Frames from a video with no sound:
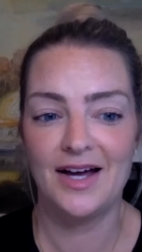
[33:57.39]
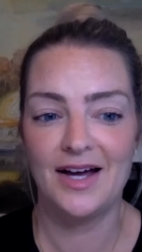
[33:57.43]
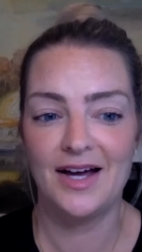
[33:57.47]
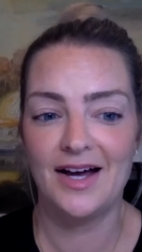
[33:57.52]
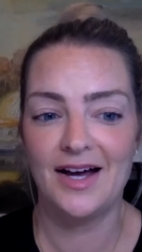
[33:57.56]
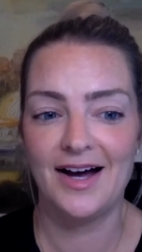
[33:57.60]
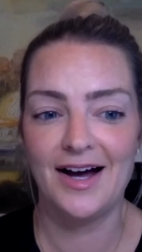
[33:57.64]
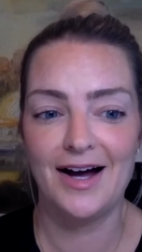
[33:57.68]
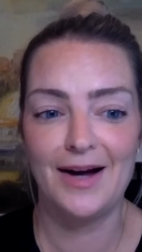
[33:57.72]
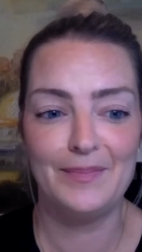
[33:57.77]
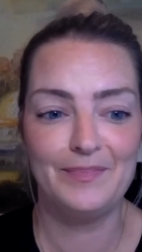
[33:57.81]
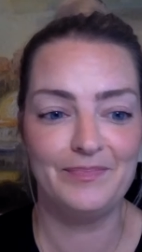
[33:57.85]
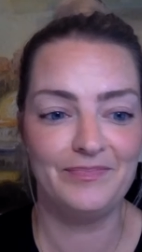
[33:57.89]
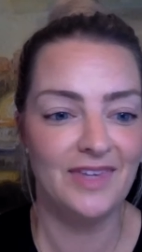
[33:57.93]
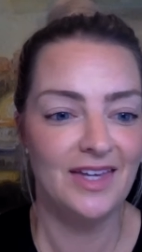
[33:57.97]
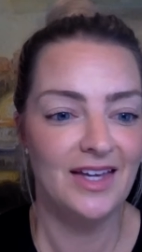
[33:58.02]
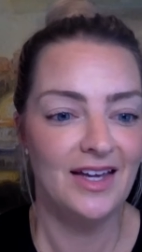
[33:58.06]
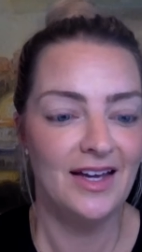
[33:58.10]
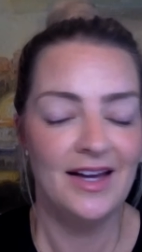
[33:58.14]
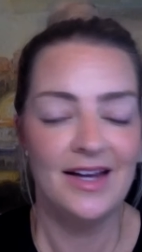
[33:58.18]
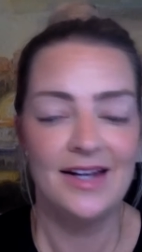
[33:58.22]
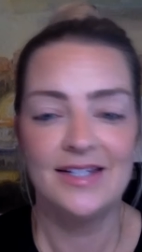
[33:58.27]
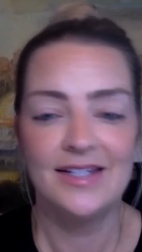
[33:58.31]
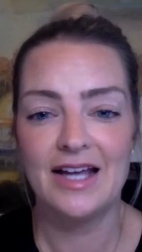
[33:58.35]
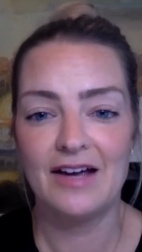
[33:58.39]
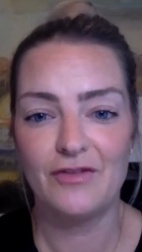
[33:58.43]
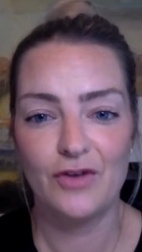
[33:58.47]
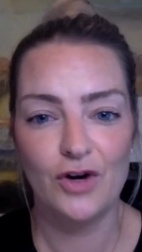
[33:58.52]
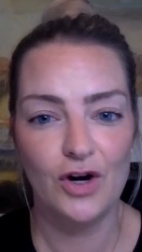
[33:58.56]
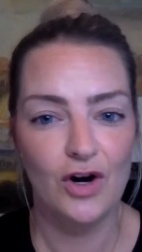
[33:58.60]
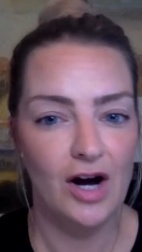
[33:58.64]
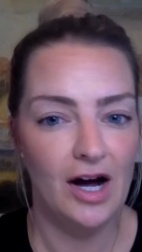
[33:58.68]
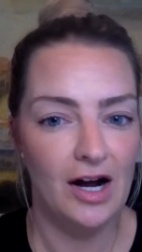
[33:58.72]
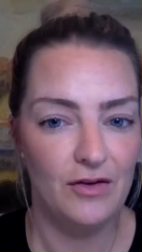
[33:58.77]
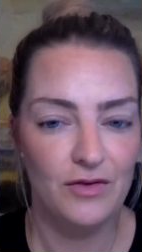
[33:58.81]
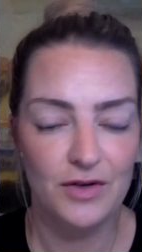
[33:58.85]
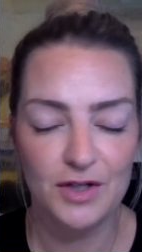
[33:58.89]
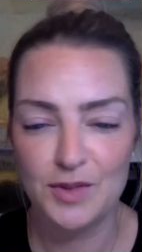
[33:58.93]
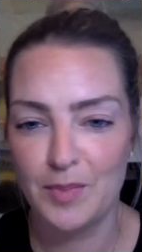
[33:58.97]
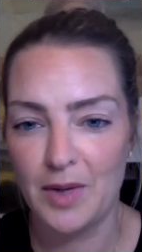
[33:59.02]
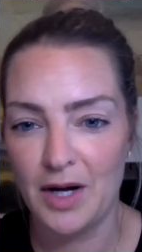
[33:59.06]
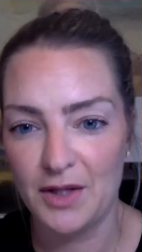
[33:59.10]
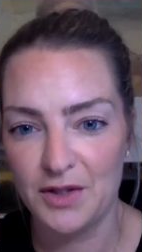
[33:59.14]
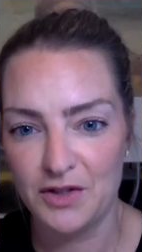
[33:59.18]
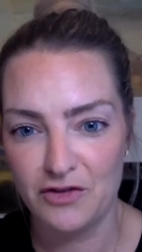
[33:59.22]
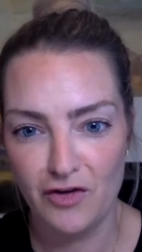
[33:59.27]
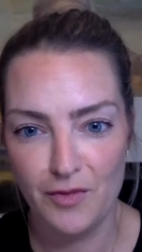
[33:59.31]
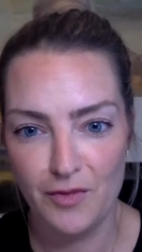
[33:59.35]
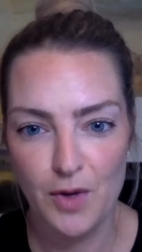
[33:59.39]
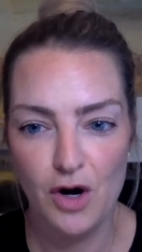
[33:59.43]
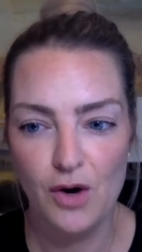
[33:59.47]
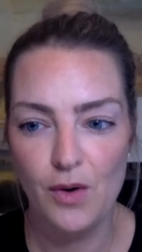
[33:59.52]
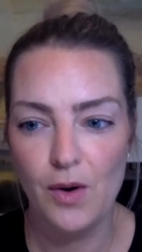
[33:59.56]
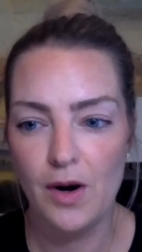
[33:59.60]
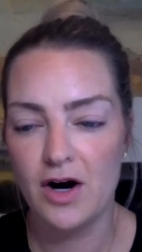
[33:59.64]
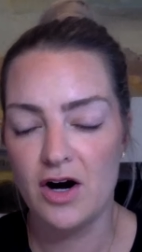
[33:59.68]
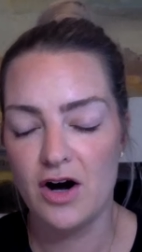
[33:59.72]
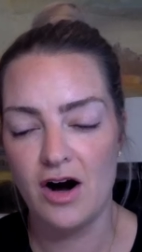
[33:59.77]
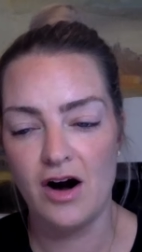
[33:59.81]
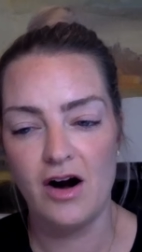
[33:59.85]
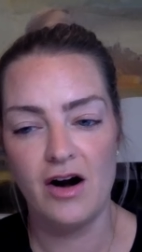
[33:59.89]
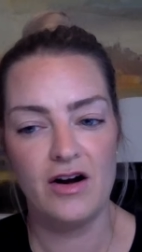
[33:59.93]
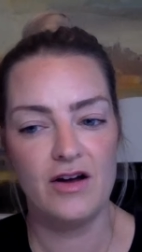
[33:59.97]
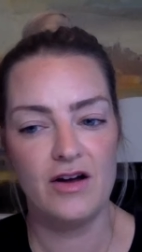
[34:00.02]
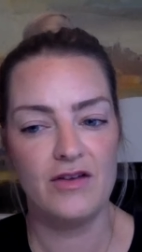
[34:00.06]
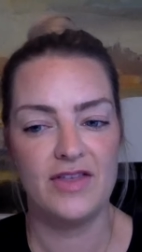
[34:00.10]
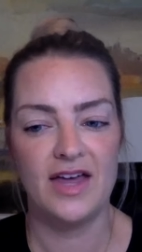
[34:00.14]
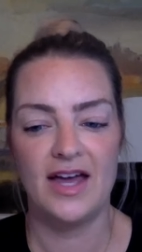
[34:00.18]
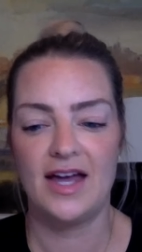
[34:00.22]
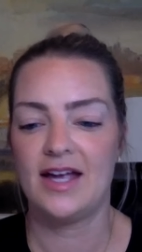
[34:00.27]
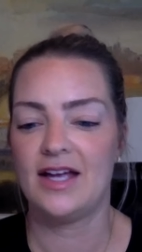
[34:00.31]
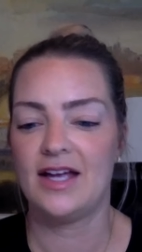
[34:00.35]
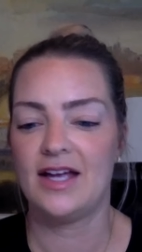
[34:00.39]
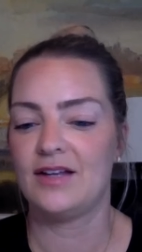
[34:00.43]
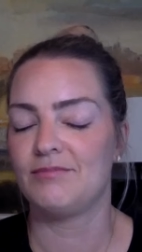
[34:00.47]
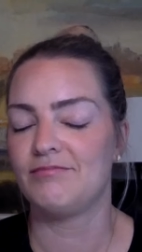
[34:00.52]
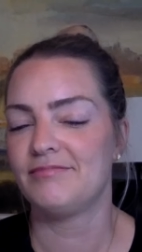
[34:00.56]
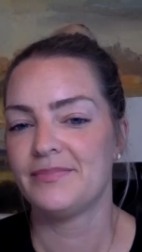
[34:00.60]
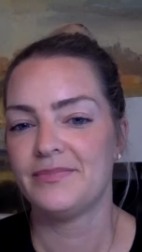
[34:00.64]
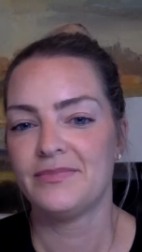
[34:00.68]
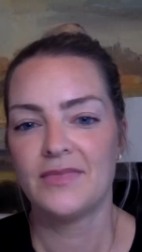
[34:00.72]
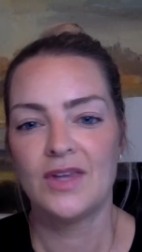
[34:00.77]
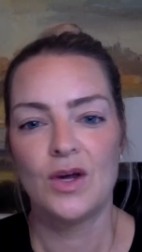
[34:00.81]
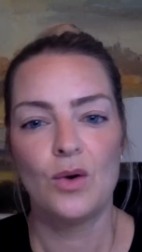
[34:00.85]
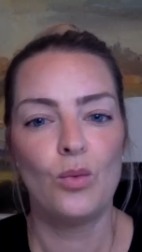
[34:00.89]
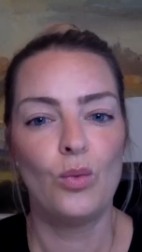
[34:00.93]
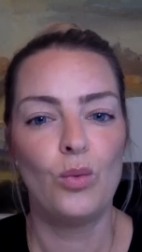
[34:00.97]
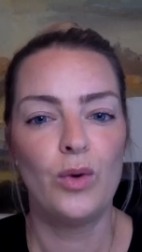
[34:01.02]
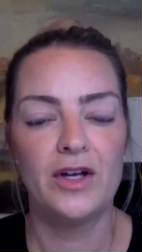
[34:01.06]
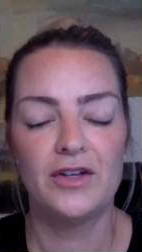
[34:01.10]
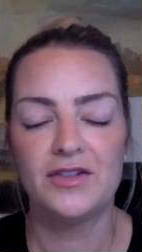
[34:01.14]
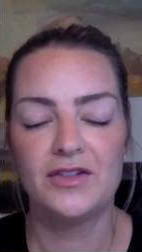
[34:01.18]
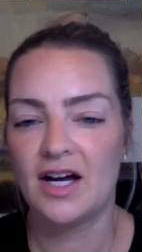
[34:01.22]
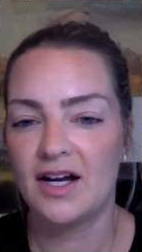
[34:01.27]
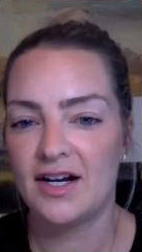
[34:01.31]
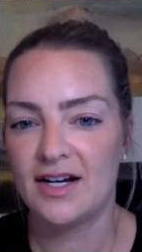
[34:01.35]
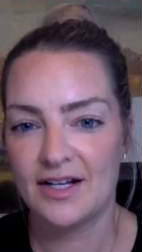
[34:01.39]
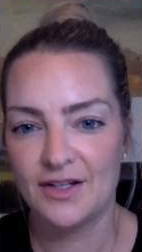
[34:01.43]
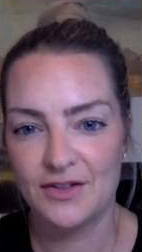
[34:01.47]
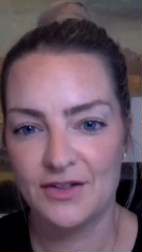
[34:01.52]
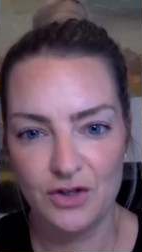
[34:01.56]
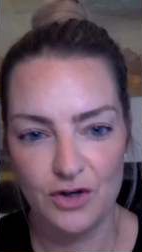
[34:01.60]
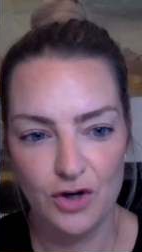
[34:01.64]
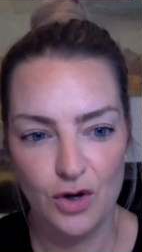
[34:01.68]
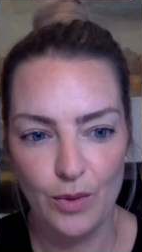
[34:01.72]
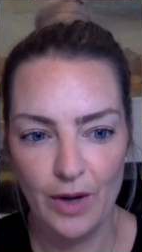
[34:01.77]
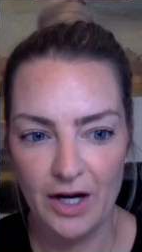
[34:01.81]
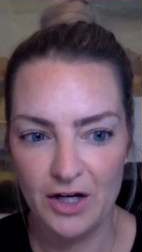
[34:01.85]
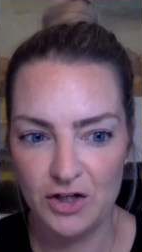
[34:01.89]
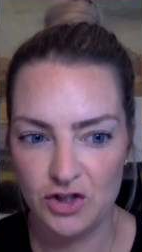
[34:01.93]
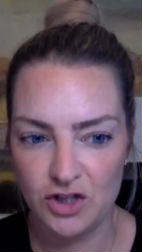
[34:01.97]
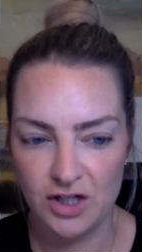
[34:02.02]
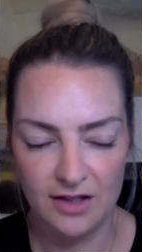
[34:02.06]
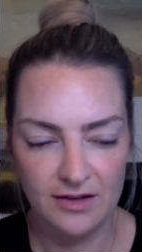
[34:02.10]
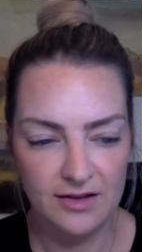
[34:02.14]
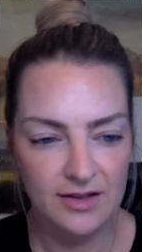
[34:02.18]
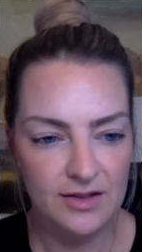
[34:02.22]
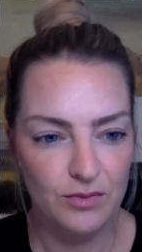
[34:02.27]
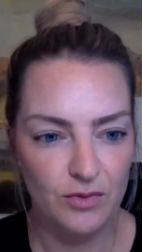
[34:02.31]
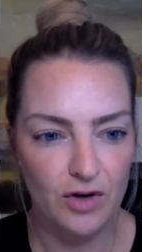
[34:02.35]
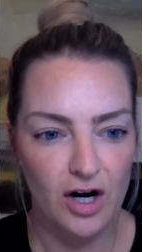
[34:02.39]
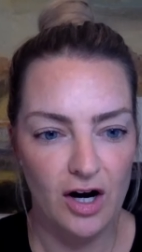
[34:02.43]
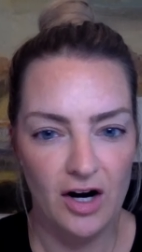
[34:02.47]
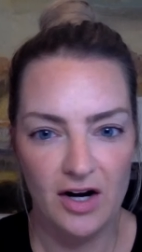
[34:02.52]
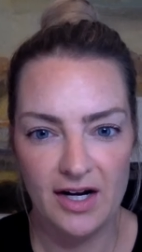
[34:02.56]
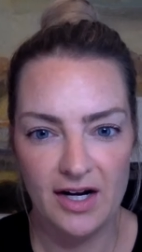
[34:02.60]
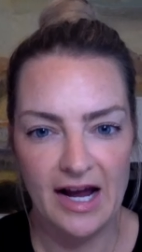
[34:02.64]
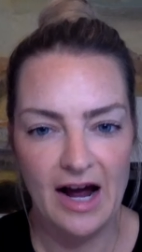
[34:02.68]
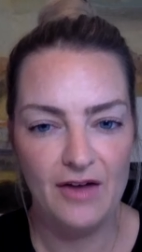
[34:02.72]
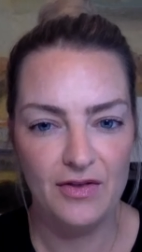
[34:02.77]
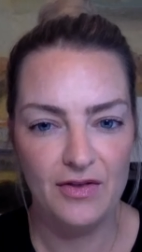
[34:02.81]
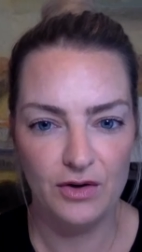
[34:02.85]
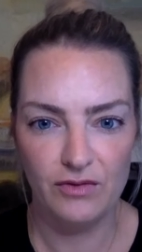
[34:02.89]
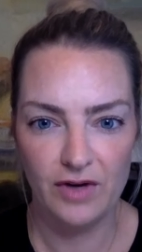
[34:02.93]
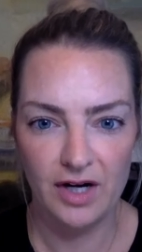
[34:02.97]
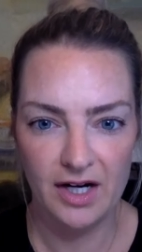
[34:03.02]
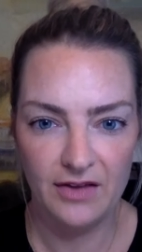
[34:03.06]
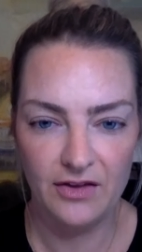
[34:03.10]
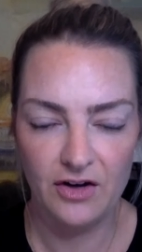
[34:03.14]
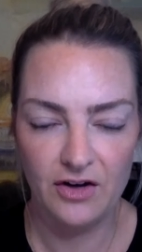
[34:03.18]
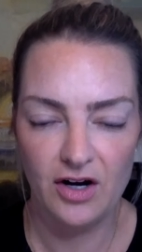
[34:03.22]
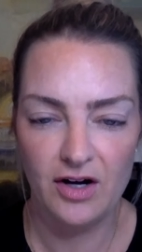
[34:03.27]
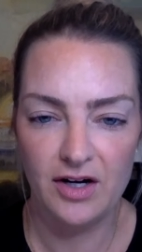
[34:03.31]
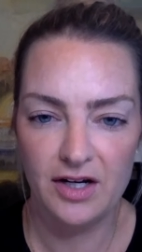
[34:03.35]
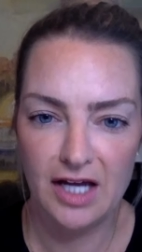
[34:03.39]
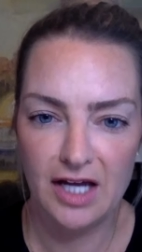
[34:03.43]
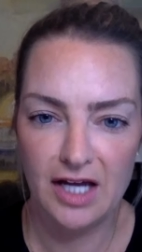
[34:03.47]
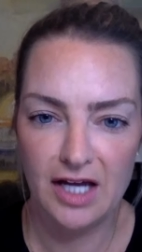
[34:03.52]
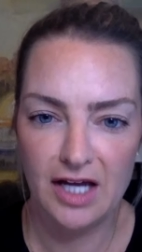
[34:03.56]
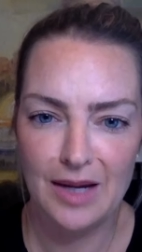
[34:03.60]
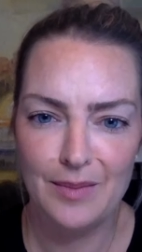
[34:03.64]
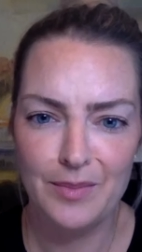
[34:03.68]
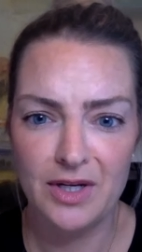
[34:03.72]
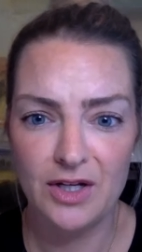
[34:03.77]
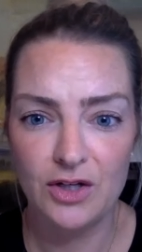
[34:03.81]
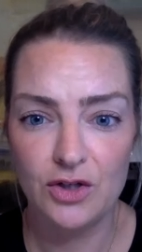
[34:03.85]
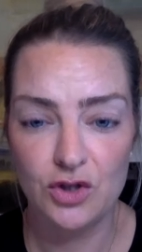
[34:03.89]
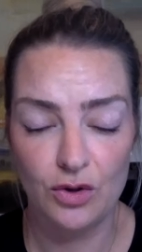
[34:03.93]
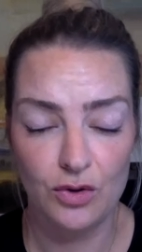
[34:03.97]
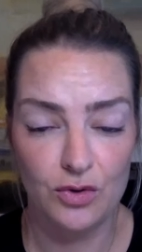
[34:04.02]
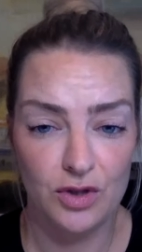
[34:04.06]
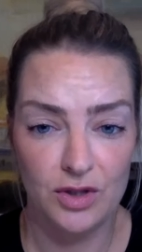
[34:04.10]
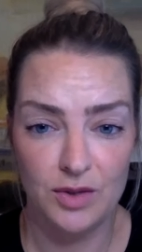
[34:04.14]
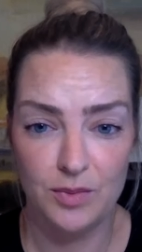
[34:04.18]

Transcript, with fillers: Um, never got a response from O R R. They will not answer questions regarding how they're running their unaccompanied children's